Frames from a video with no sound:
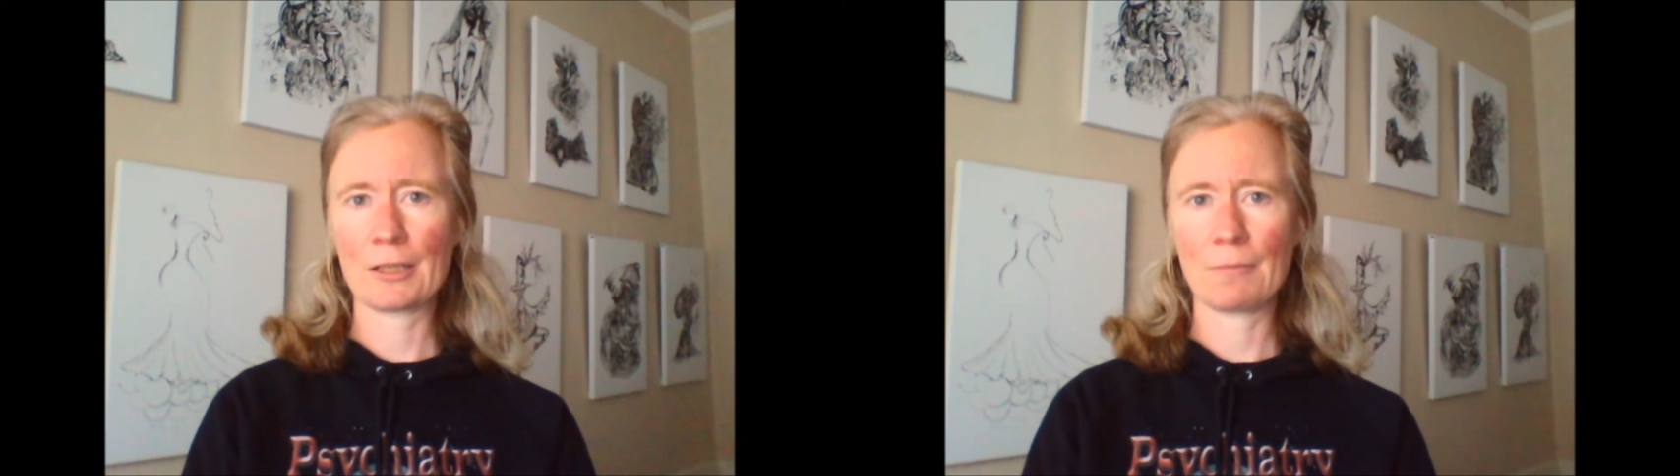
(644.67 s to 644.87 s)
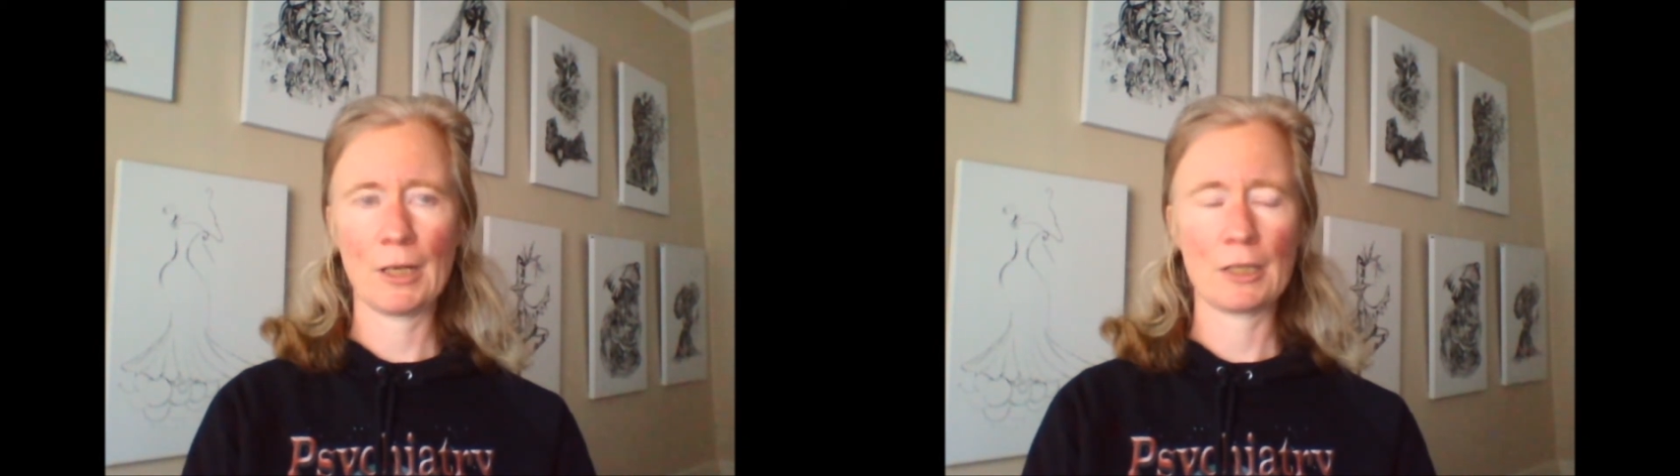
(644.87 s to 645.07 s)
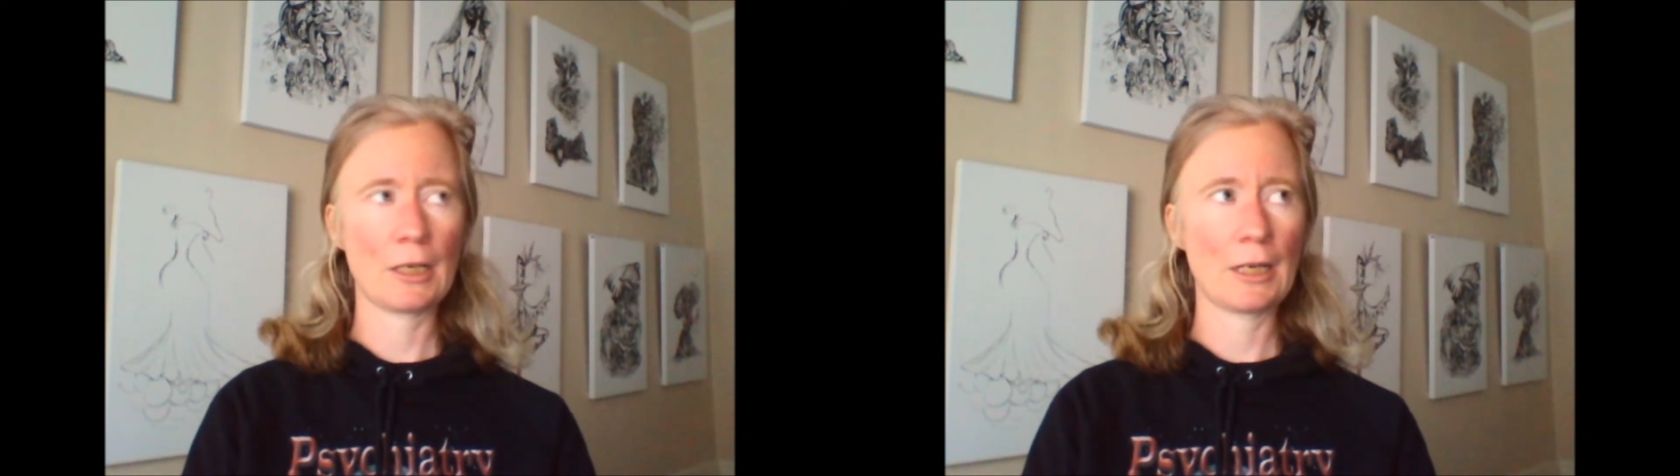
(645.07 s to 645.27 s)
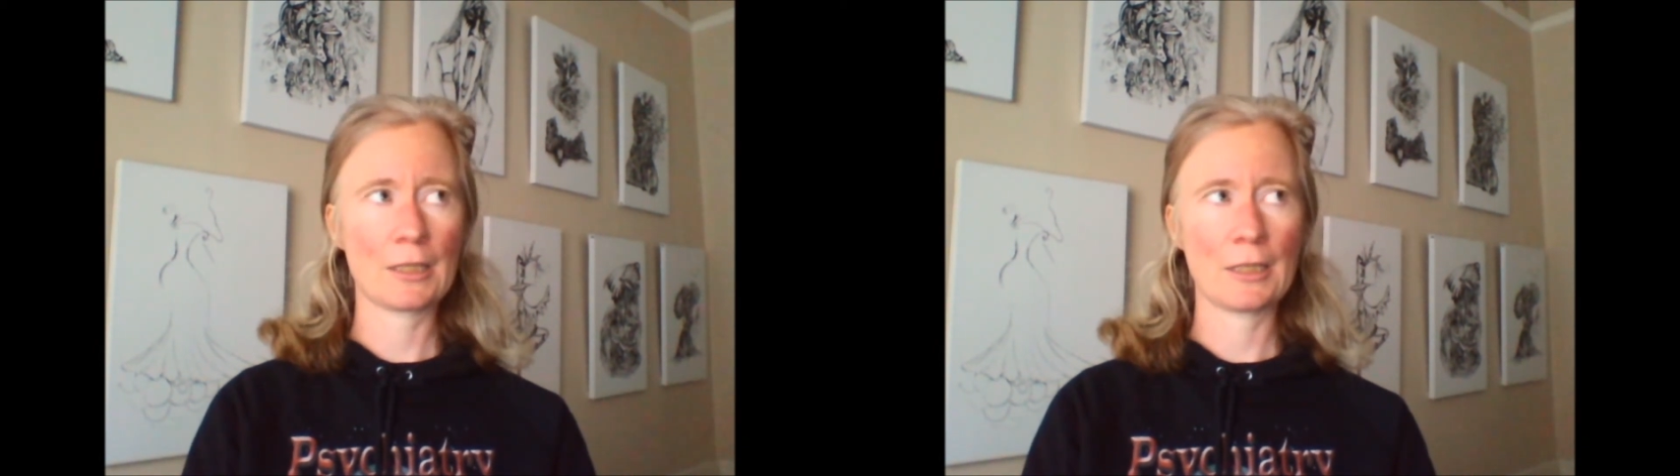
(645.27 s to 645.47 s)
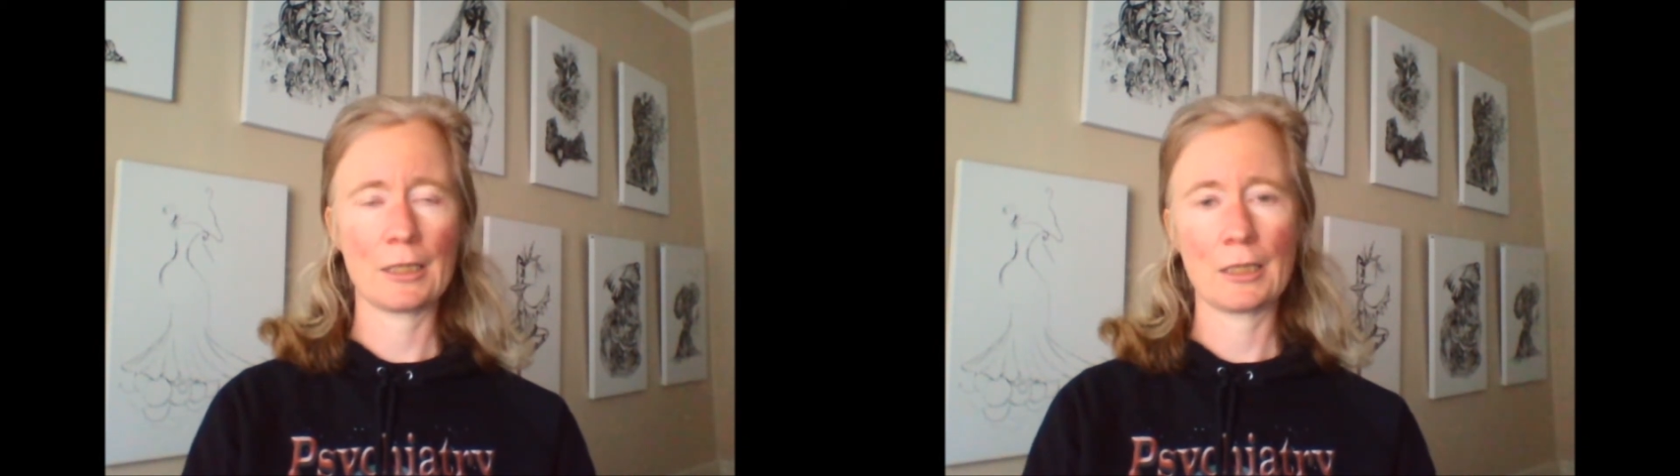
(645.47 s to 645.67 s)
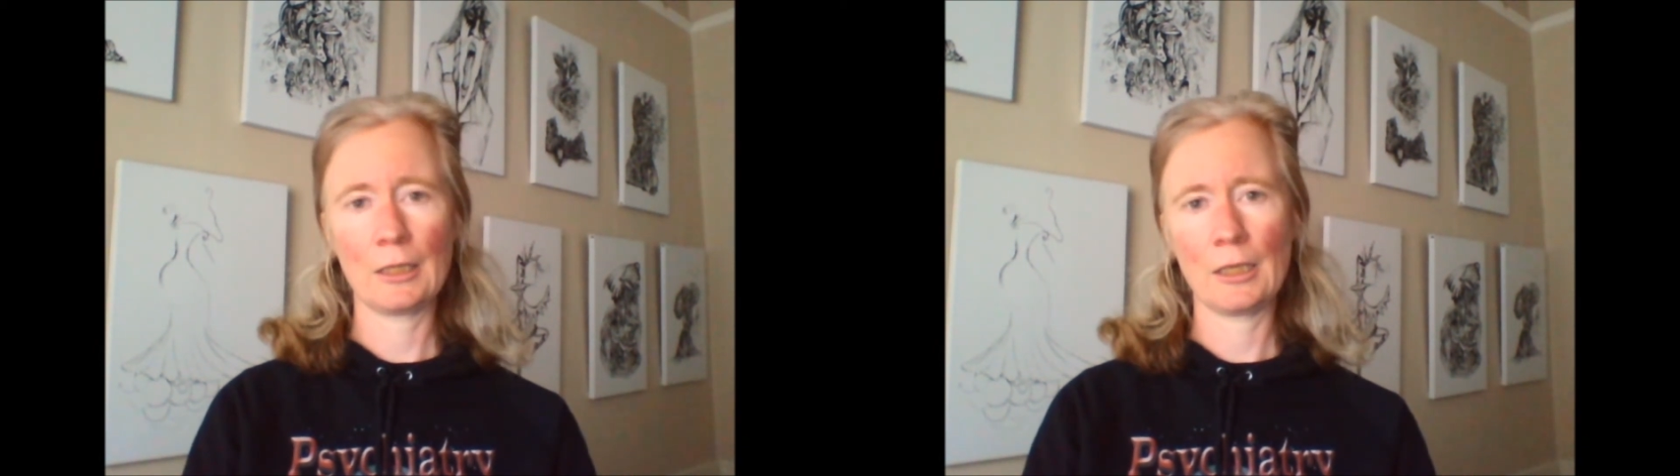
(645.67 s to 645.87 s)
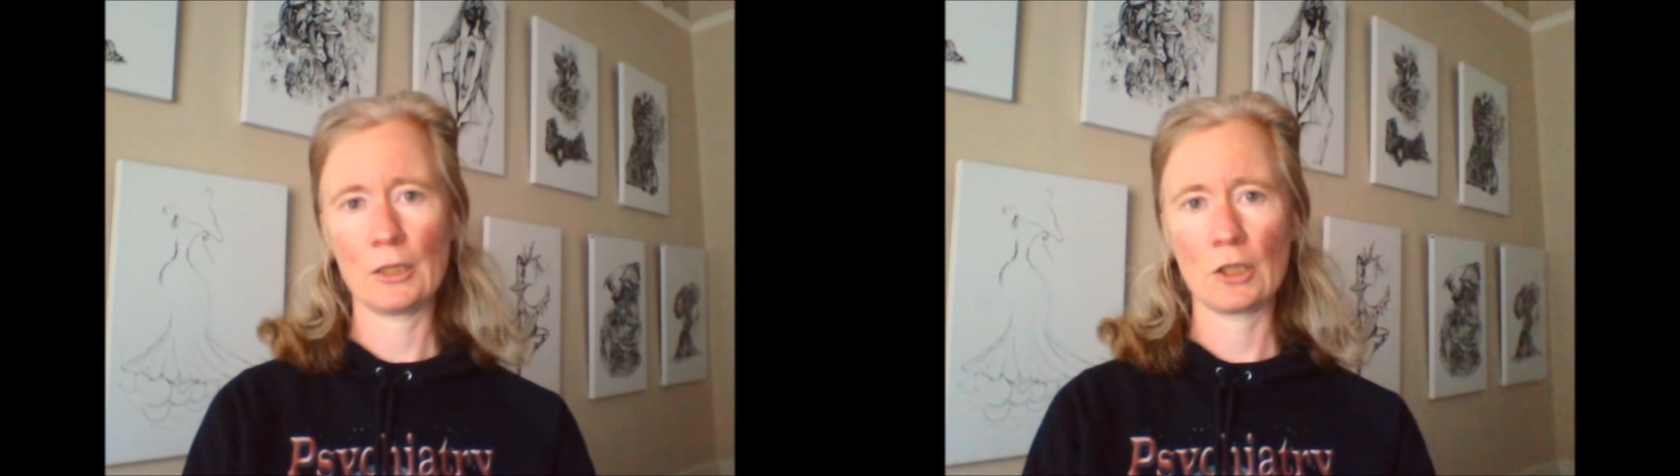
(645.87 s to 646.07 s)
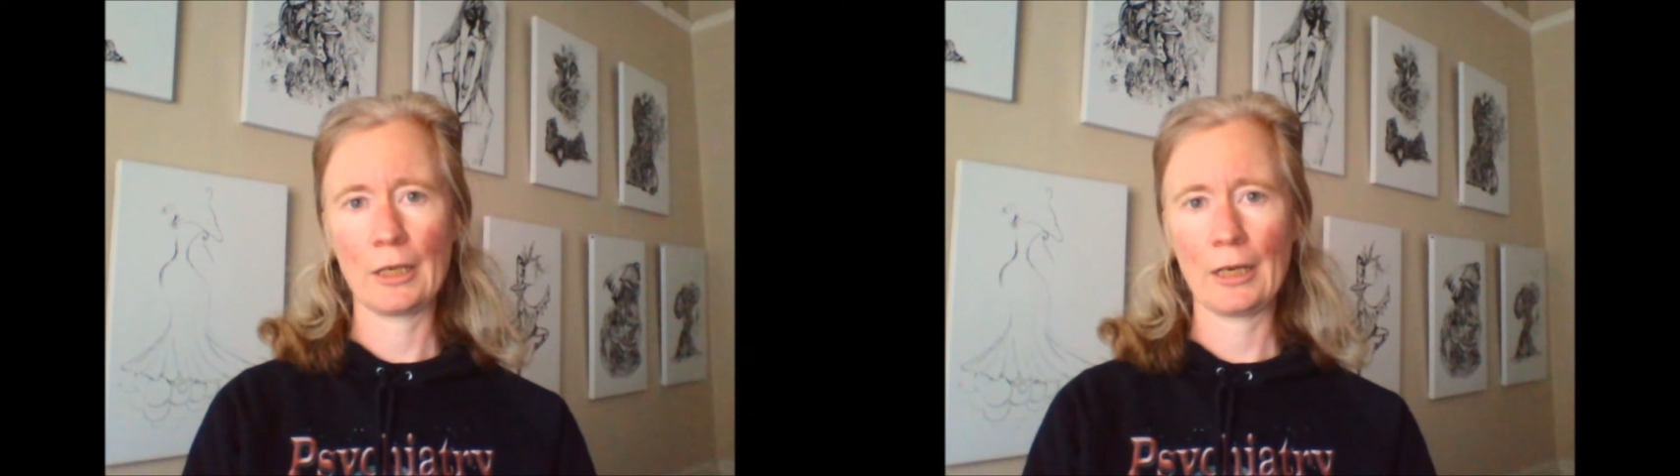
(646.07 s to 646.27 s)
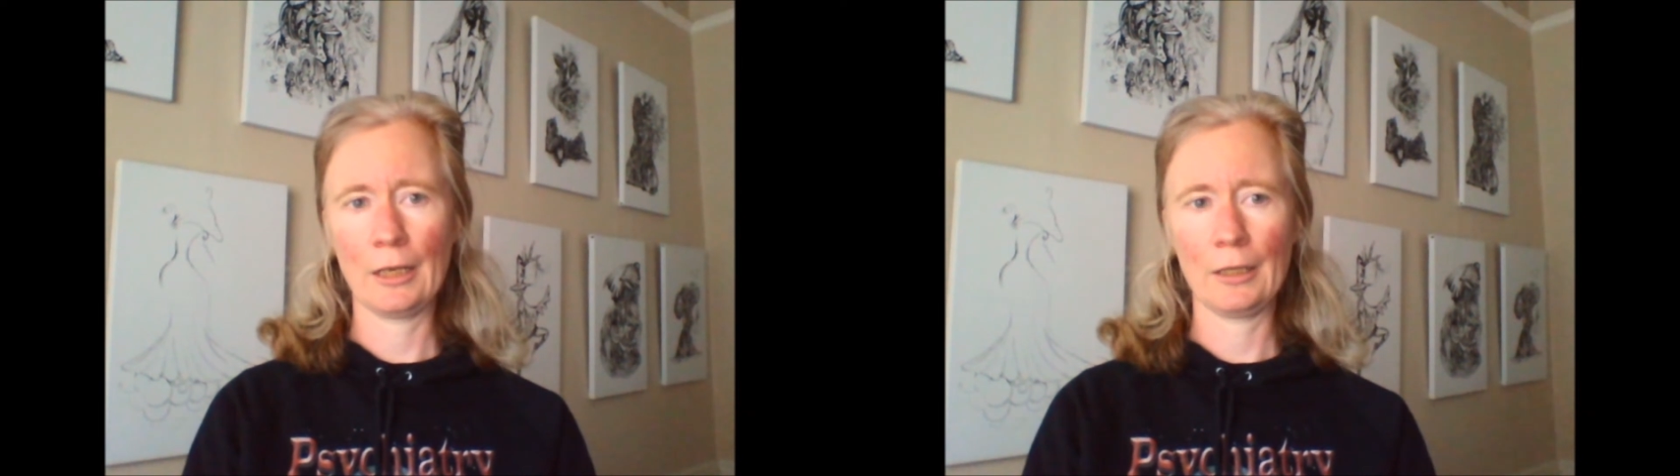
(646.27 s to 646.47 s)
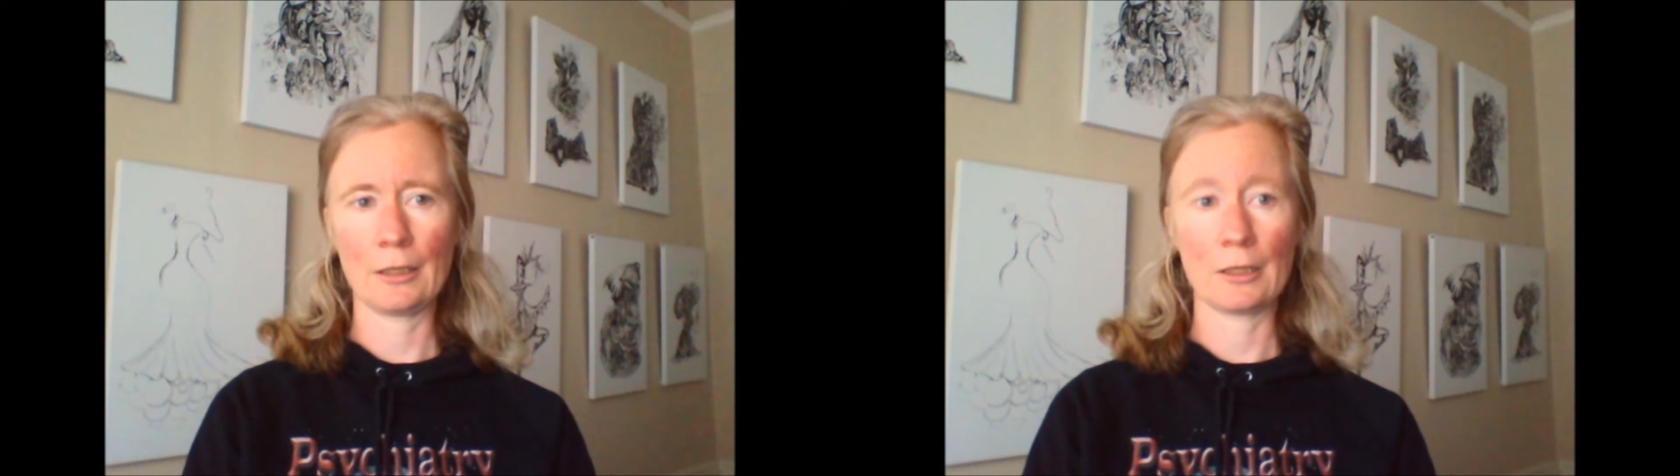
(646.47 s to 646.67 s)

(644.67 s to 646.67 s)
much access to the internet either,